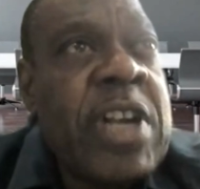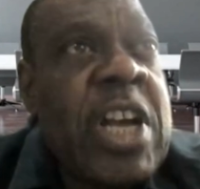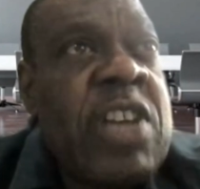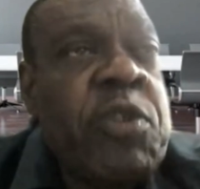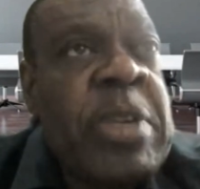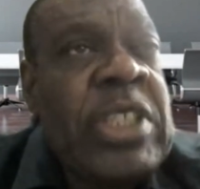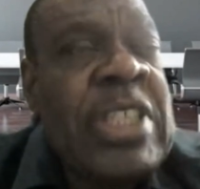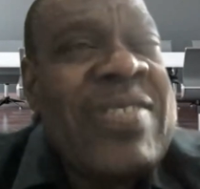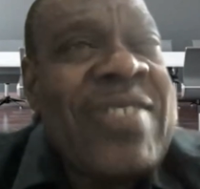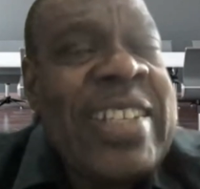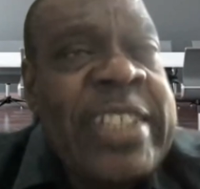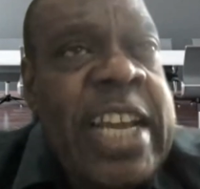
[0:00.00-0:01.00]
transformation
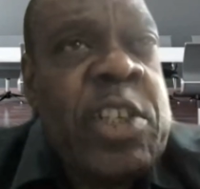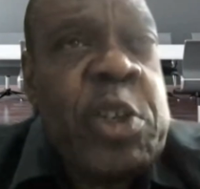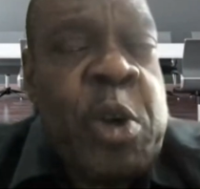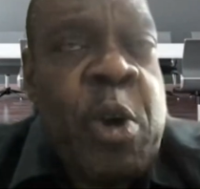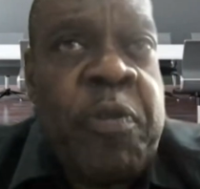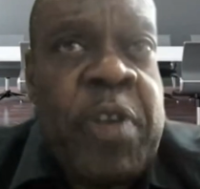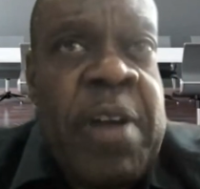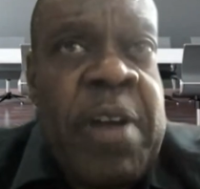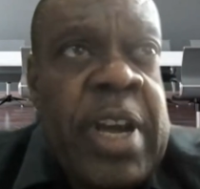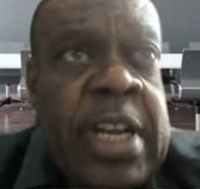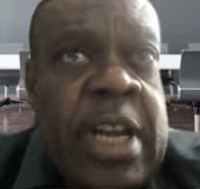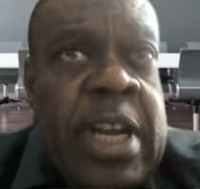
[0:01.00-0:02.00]
trajectory of
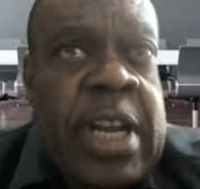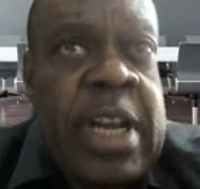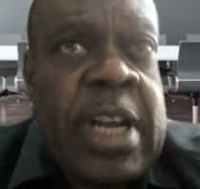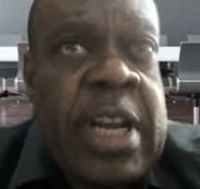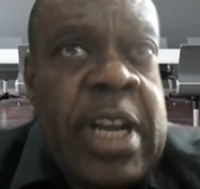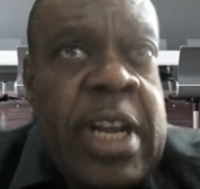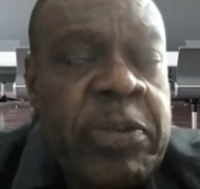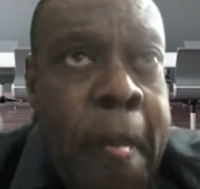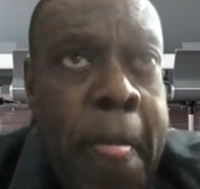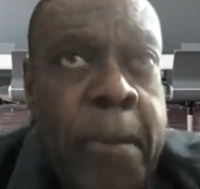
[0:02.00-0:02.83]
African economies,